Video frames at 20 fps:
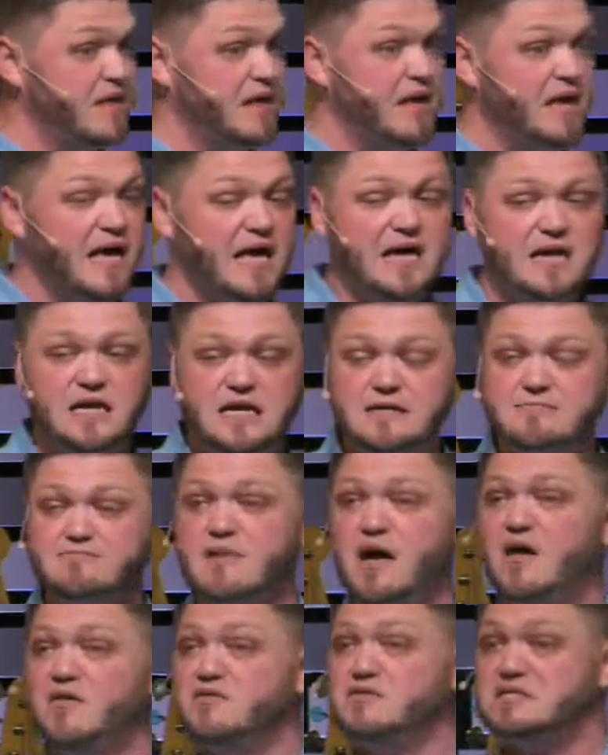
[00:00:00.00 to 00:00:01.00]
And uh,
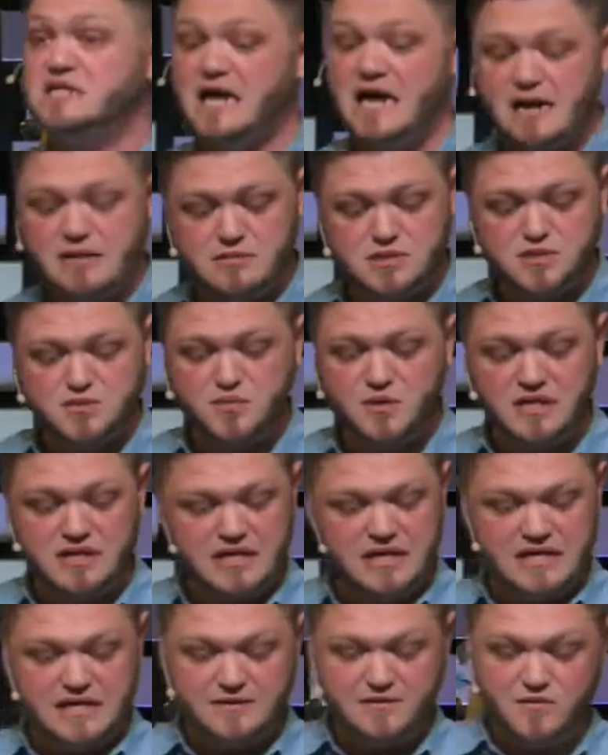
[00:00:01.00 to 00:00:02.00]
other times we,
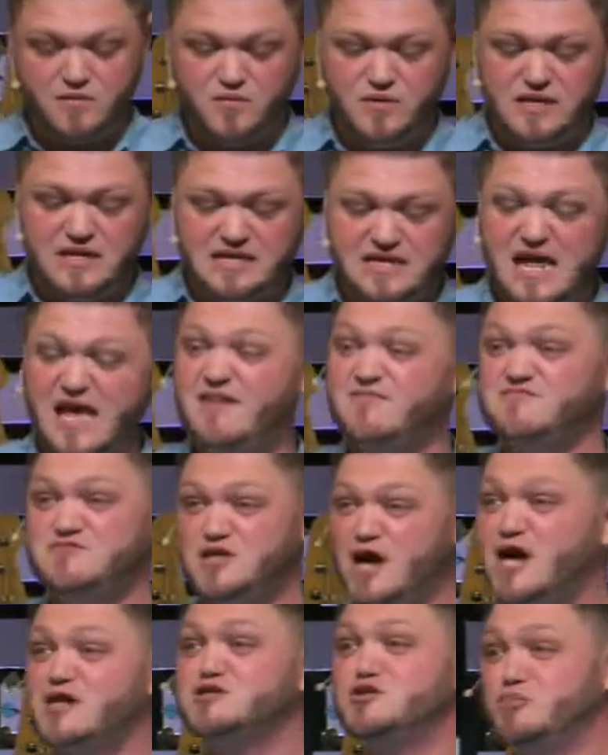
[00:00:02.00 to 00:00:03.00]
uh, we didn't have
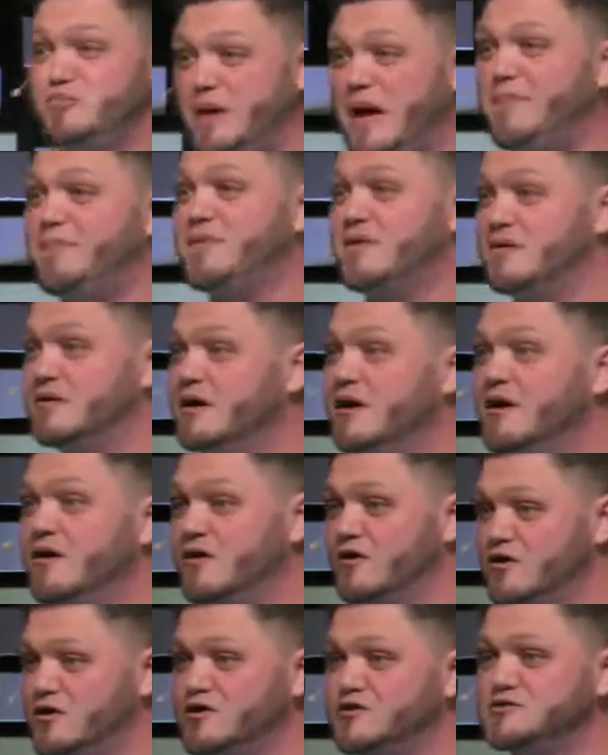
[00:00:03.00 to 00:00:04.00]
Dr. Pepper
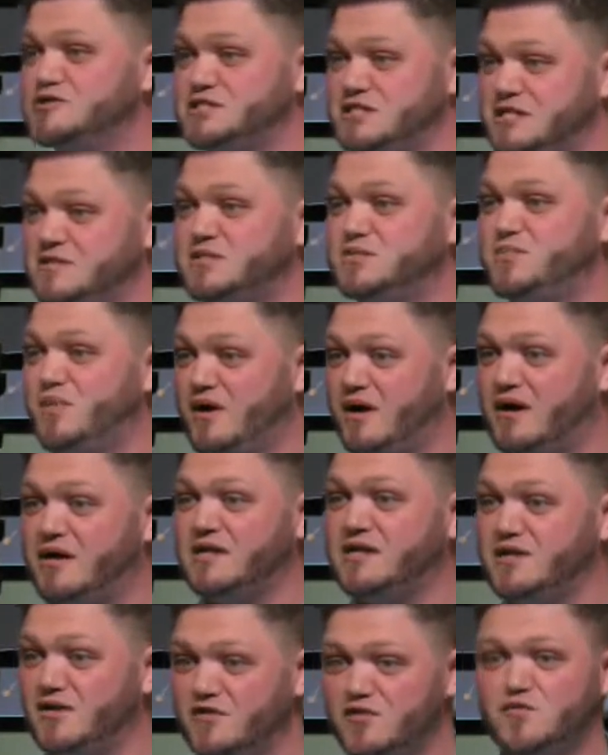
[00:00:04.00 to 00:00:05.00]
or Hershey's bar, you
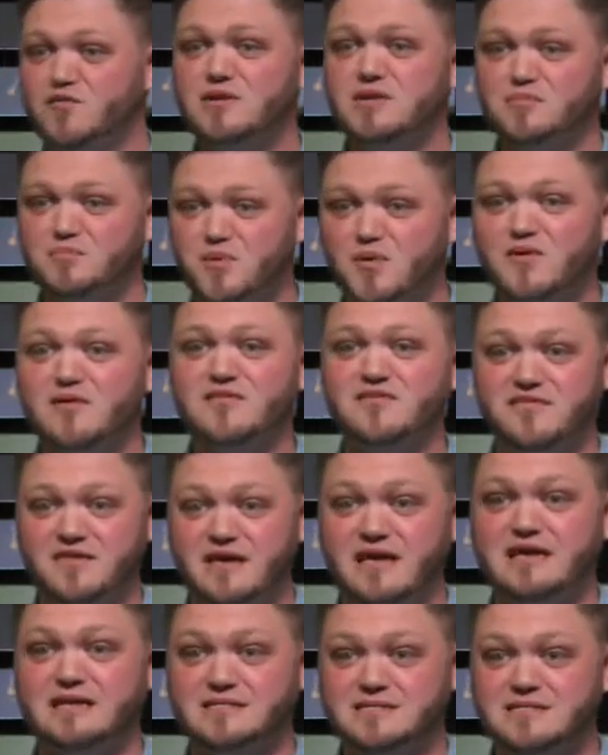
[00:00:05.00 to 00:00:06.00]
know, the real important
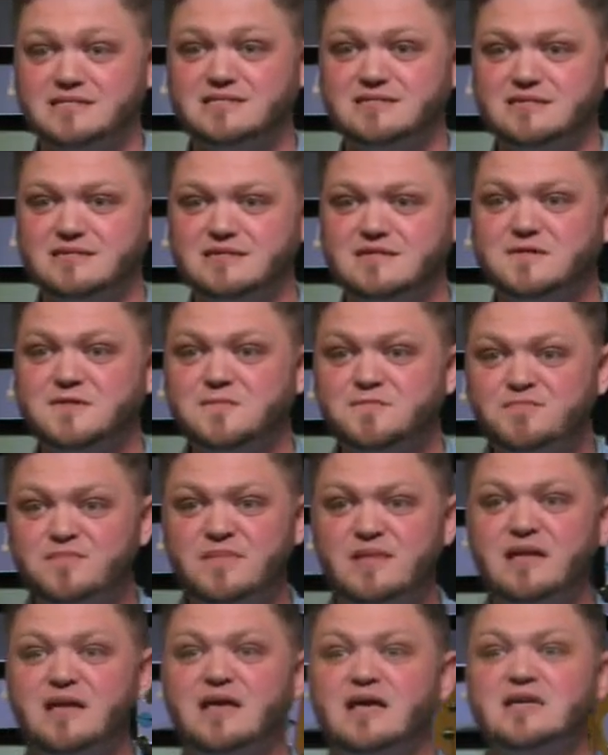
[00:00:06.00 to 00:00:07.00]
things.
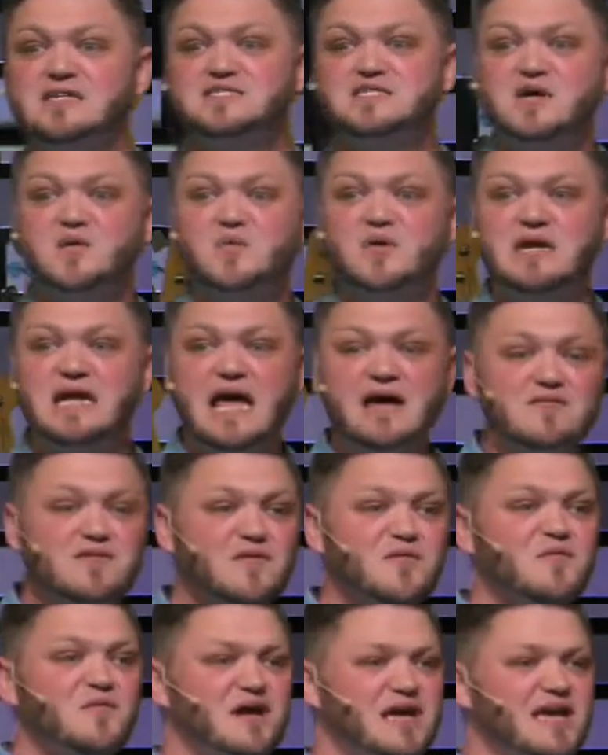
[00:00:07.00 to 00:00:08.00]
So whenever
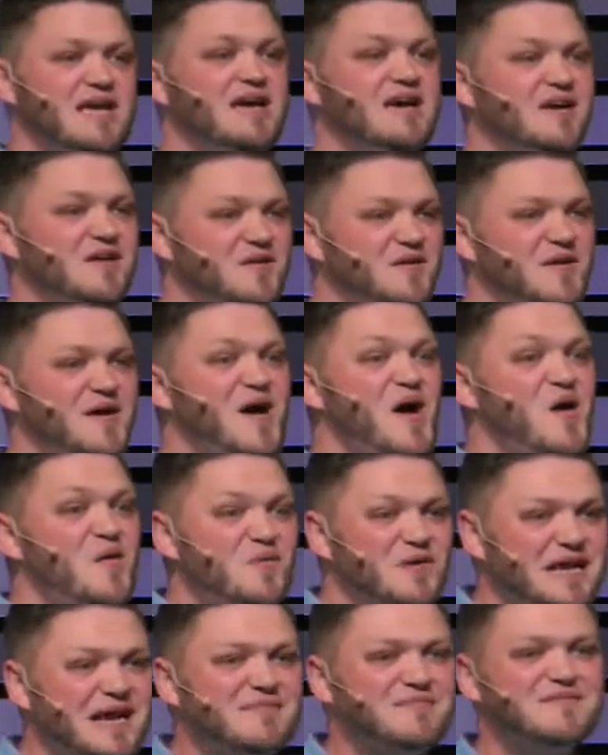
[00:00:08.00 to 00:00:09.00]
we,
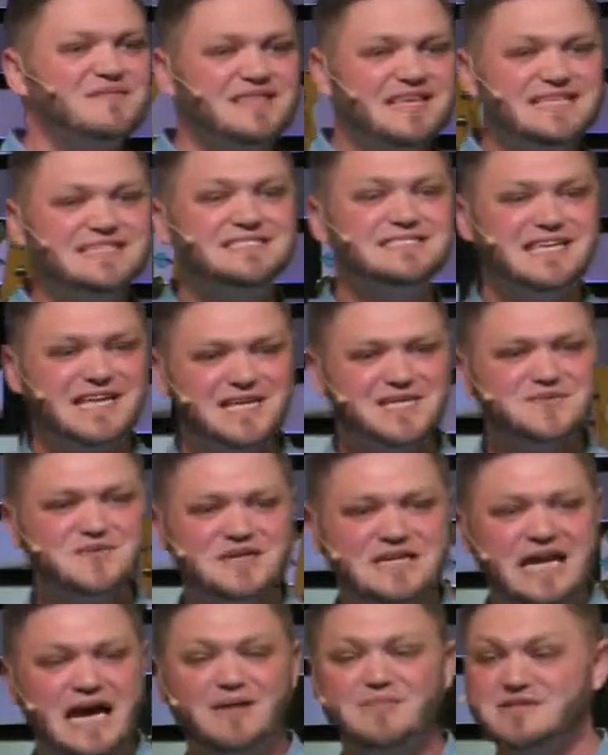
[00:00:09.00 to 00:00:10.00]
whenever these things would
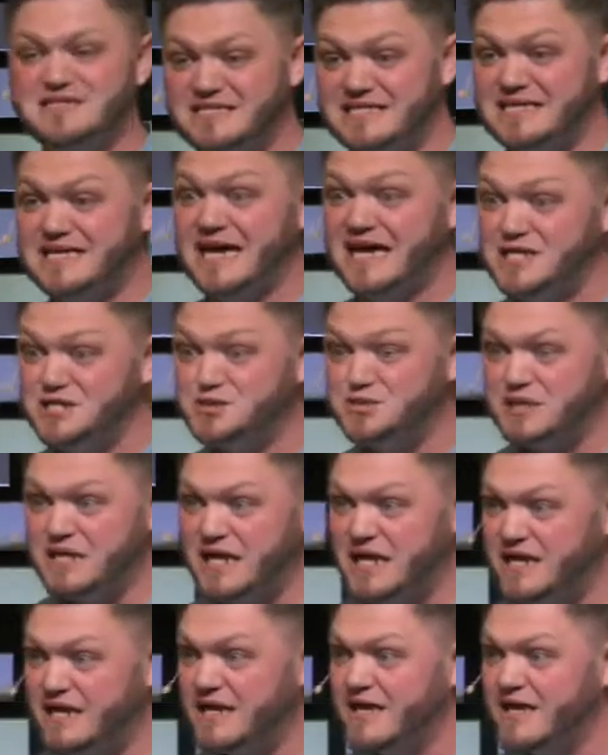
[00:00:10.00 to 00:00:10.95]
come into the country,